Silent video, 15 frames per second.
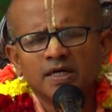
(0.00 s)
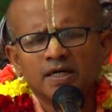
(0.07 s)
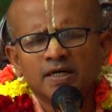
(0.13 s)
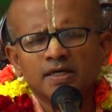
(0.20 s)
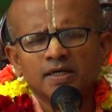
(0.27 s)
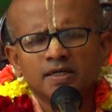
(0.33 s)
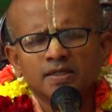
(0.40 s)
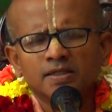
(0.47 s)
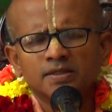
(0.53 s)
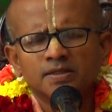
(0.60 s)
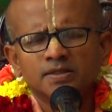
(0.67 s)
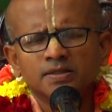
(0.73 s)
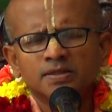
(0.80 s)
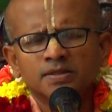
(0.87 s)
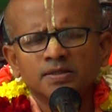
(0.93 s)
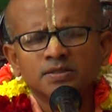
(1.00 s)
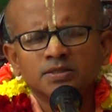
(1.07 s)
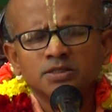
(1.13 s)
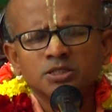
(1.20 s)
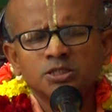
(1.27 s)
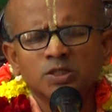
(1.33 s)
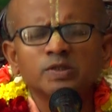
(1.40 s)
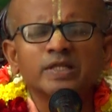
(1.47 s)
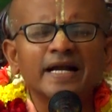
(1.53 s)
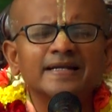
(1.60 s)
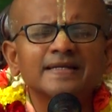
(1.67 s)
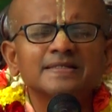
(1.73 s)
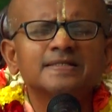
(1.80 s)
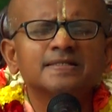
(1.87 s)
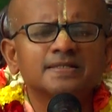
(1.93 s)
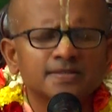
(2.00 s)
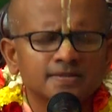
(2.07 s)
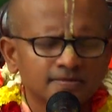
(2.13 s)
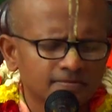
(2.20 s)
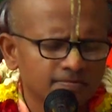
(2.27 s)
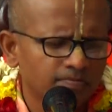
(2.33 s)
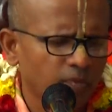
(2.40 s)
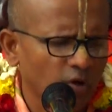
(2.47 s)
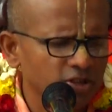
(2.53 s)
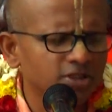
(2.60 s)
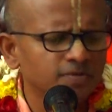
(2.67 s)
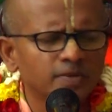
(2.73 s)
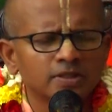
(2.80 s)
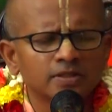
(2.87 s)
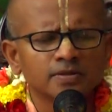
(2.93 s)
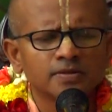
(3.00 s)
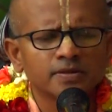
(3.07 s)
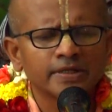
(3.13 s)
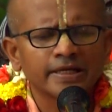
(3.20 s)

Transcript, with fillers: Uh, so that is possible.